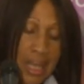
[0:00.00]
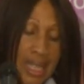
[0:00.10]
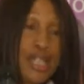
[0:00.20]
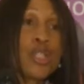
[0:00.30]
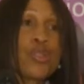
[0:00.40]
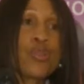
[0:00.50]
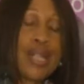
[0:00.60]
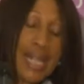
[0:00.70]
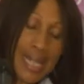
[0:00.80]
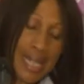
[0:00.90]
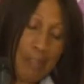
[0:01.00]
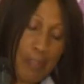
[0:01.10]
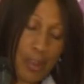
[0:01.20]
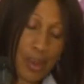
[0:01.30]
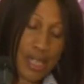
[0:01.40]
It is really
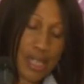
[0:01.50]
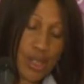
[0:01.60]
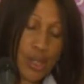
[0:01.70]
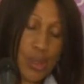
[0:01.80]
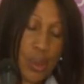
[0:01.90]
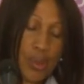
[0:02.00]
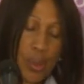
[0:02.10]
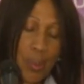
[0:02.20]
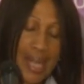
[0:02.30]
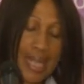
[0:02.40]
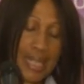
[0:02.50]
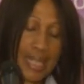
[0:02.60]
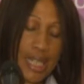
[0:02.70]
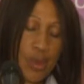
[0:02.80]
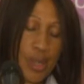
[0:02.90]
important to know the ways
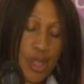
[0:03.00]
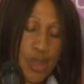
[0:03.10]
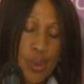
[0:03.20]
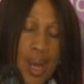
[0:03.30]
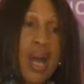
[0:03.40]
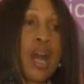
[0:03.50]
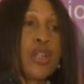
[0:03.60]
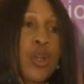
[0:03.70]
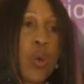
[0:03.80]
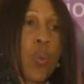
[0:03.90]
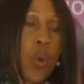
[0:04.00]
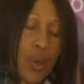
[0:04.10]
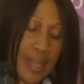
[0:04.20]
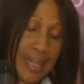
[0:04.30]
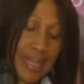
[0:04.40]
in which you are your
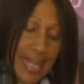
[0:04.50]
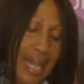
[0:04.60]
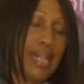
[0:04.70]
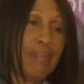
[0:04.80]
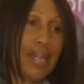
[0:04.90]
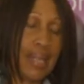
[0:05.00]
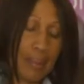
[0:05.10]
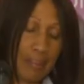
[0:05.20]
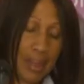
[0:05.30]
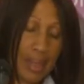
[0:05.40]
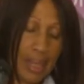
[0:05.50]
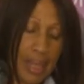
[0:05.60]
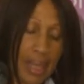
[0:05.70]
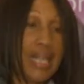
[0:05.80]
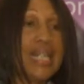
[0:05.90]
worst enemy,
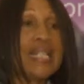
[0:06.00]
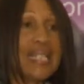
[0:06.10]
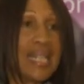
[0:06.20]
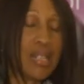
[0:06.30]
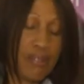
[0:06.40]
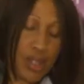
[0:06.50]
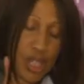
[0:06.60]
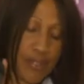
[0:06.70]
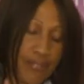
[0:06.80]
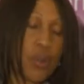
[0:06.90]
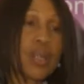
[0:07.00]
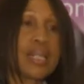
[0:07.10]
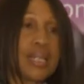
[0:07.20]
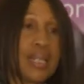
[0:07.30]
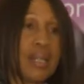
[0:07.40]
instead of just
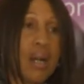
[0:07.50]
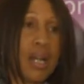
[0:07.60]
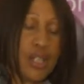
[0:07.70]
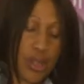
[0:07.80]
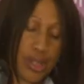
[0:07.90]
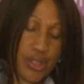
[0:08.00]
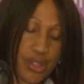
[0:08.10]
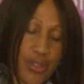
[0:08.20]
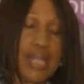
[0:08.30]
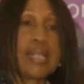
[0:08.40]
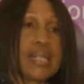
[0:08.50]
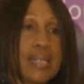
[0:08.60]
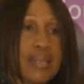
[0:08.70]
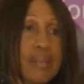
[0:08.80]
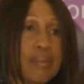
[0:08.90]
focusing on your
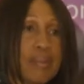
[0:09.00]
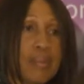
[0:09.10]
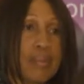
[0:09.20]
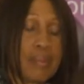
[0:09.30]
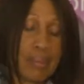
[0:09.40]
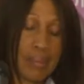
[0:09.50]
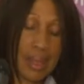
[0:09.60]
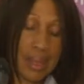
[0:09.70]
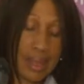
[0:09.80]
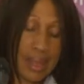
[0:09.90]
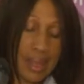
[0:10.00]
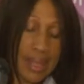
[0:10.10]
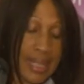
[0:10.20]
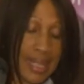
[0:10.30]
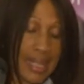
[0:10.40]
strengths.
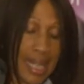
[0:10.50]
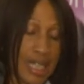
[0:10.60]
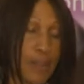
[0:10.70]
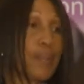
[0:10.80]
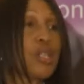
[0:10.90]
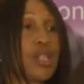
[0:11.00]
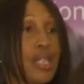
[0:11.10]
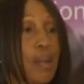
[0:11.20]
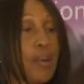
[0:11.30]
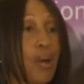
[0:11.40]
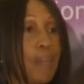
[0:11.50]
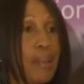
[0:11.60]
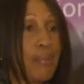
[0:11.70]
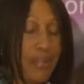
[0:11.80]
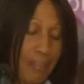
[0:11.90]
This is especially a
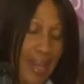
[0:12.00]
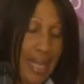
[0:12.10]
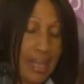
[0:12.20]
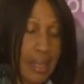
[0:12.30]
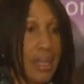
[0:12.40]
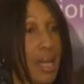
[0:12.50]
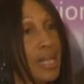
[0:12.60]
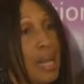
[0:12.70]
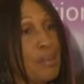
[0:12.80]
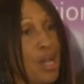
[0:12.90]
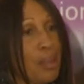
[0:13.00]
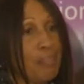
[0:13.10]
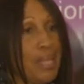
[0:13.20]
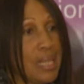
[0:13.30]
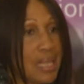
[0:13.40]
problem for men, and I'm not
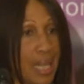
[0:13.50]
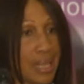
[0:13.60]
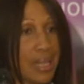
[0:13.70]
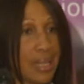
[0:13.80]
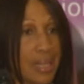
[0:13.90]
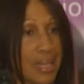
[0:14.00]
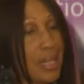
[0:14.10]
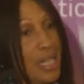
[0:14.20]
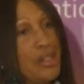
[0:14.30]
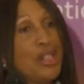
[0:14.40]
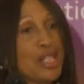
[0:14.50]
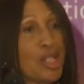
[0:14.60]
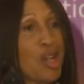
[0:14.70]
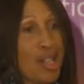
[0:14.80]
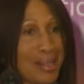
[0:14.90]
being sexist in this
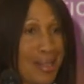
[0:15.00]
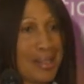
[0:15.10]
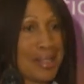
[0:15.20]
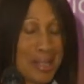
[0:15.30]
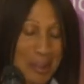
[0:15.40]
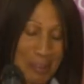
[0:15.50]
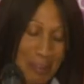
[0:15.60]
context.